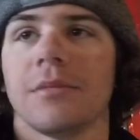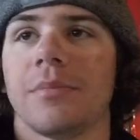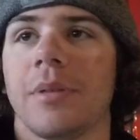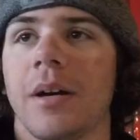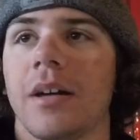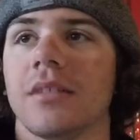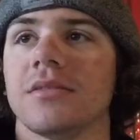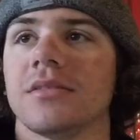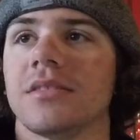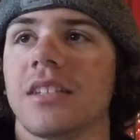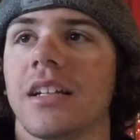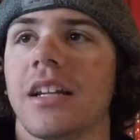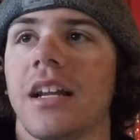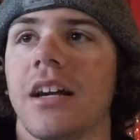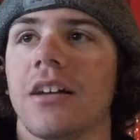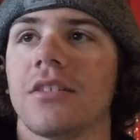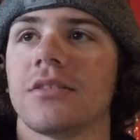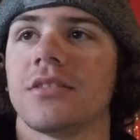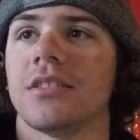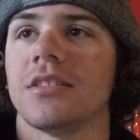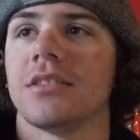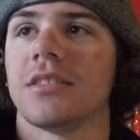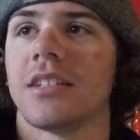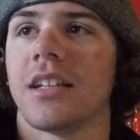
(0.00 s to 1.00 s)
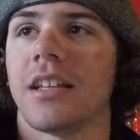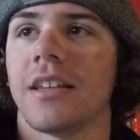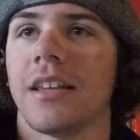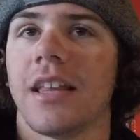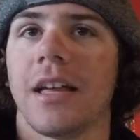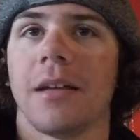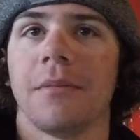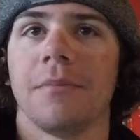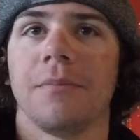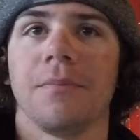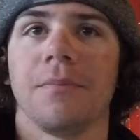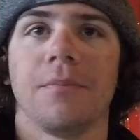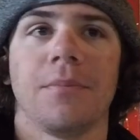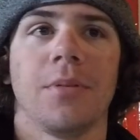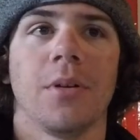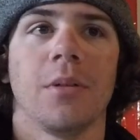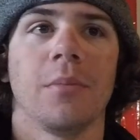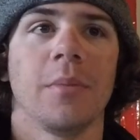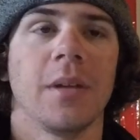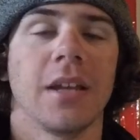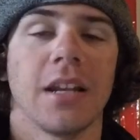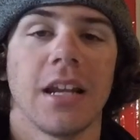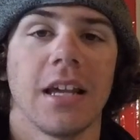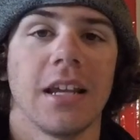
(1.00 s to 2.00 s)
pounds 9 ounces, and that
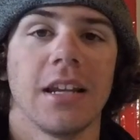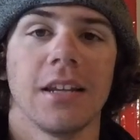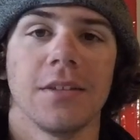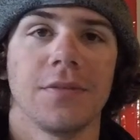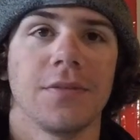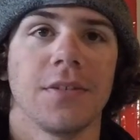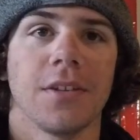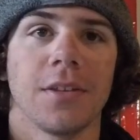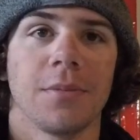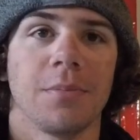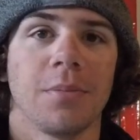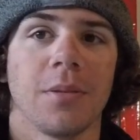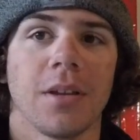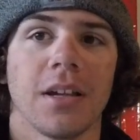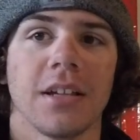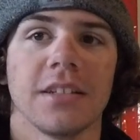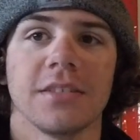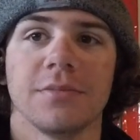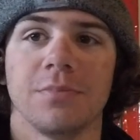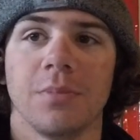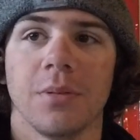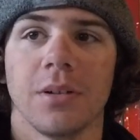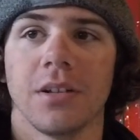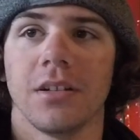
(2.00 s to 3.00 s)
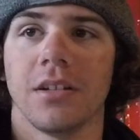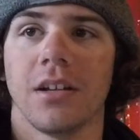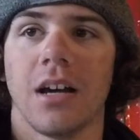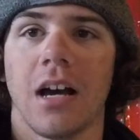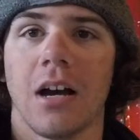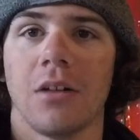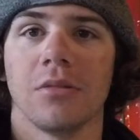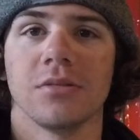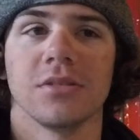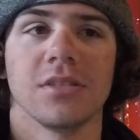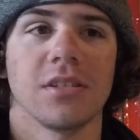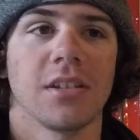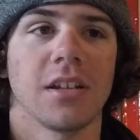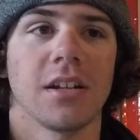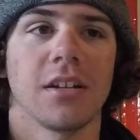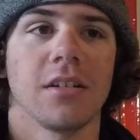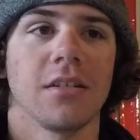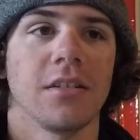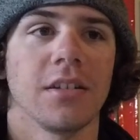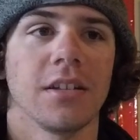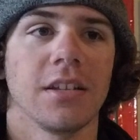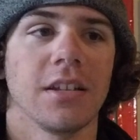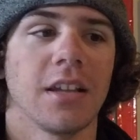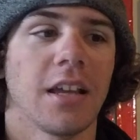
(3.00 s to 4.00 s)
put me in 85th place. But I was
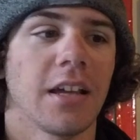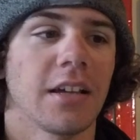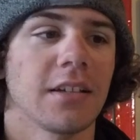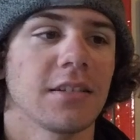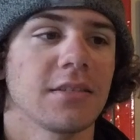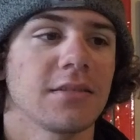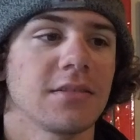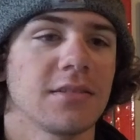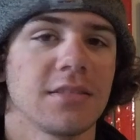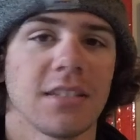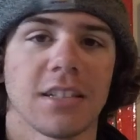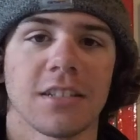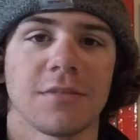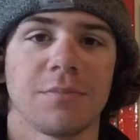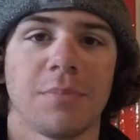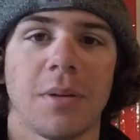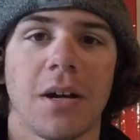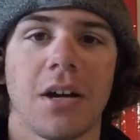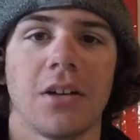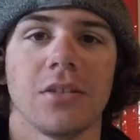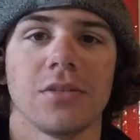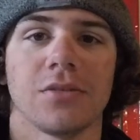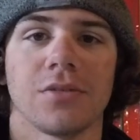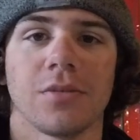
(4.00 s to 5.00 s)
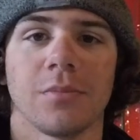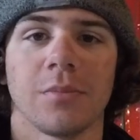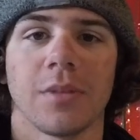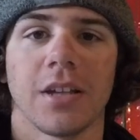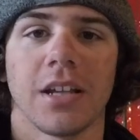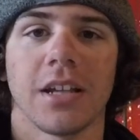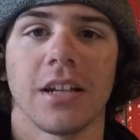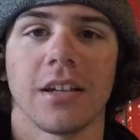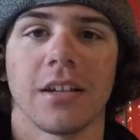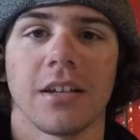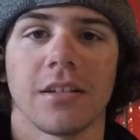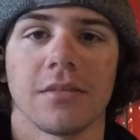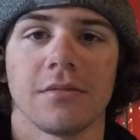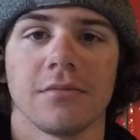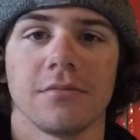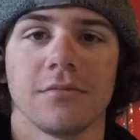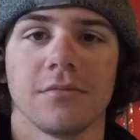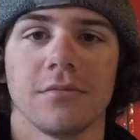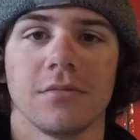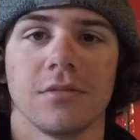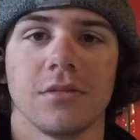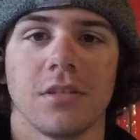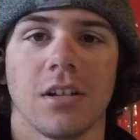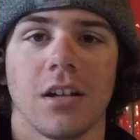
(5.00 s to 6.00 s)
literally like 6 pounds from getting
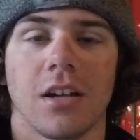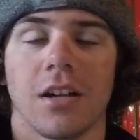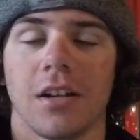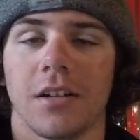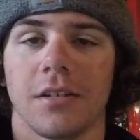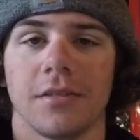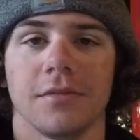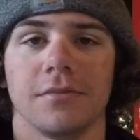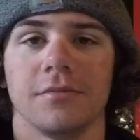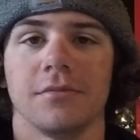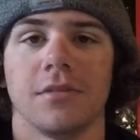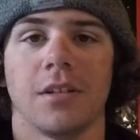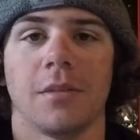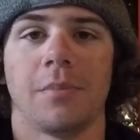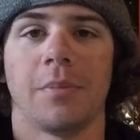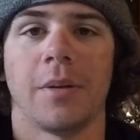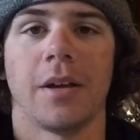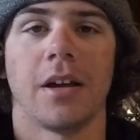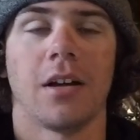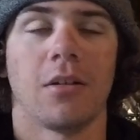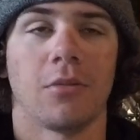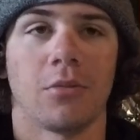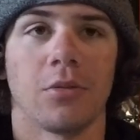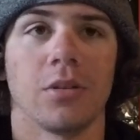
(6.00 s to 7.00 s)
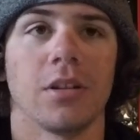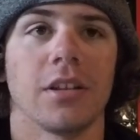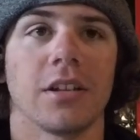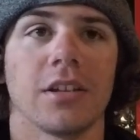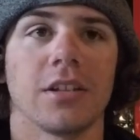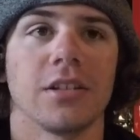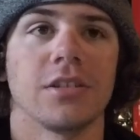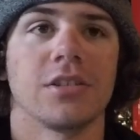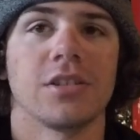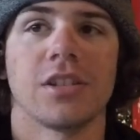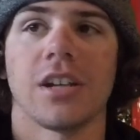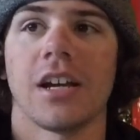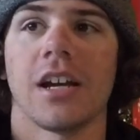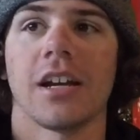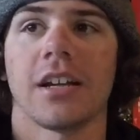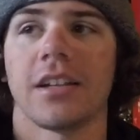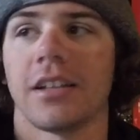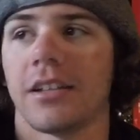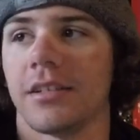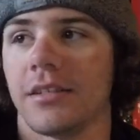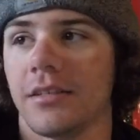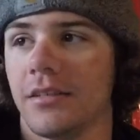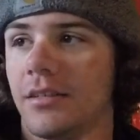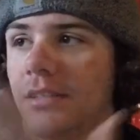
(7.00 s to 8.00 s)
a really good
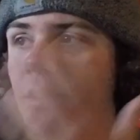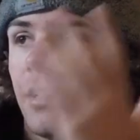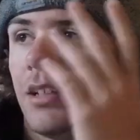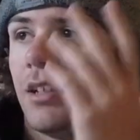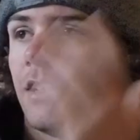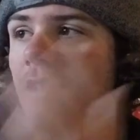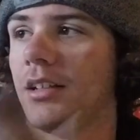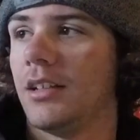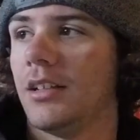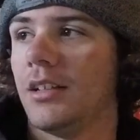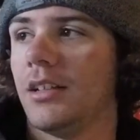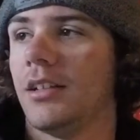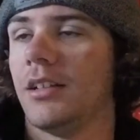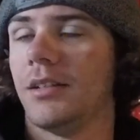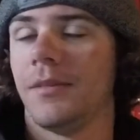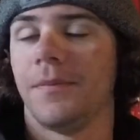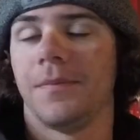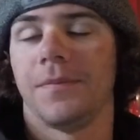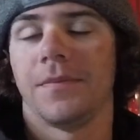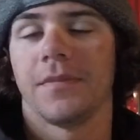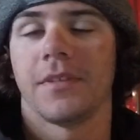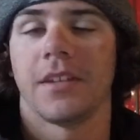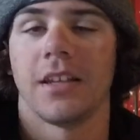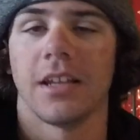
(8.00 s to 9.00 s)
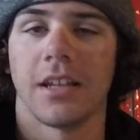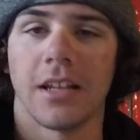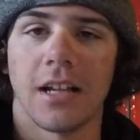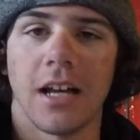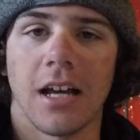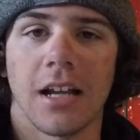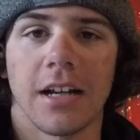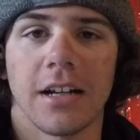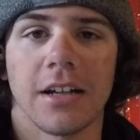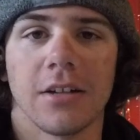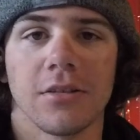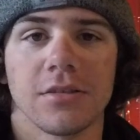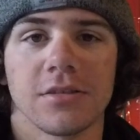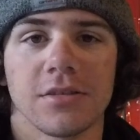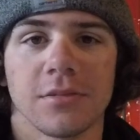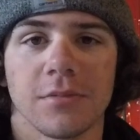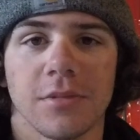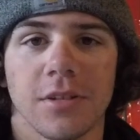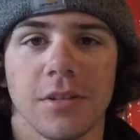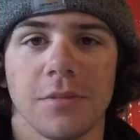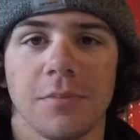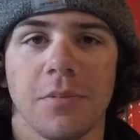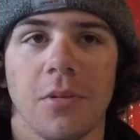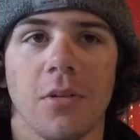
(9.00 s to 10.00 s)
check and getting out of here with
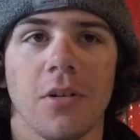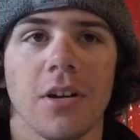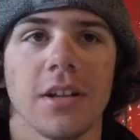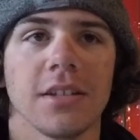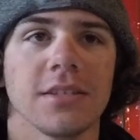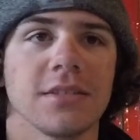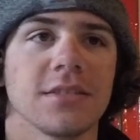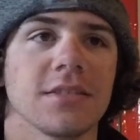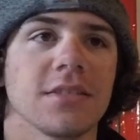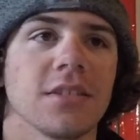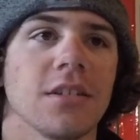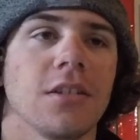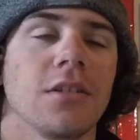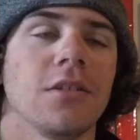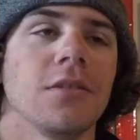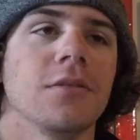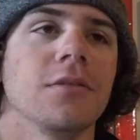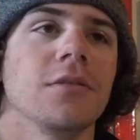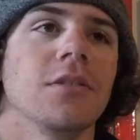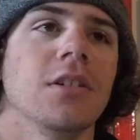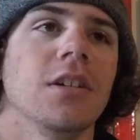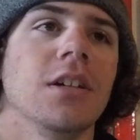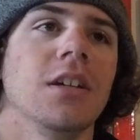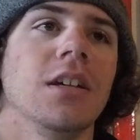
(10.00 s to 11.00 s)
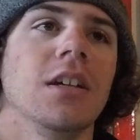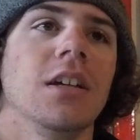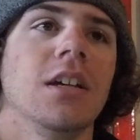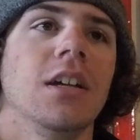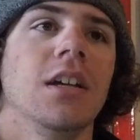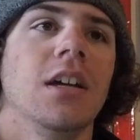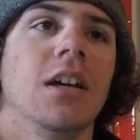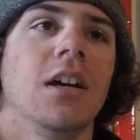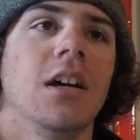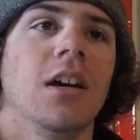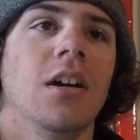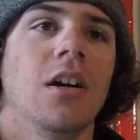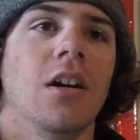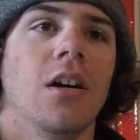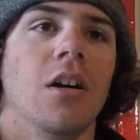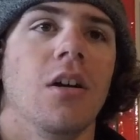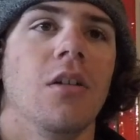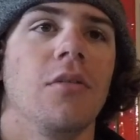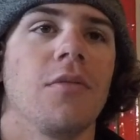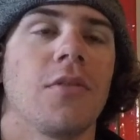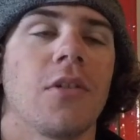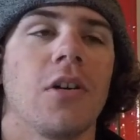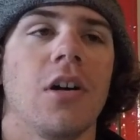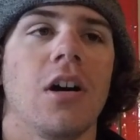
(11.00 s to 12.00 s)
some good points. So
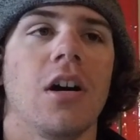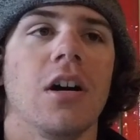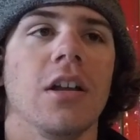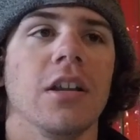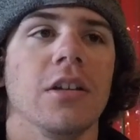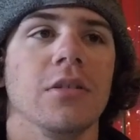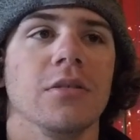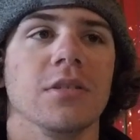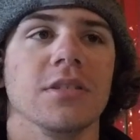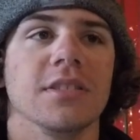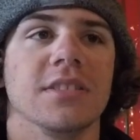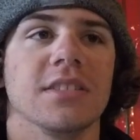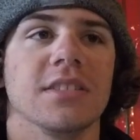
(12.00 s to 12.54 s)
overall, it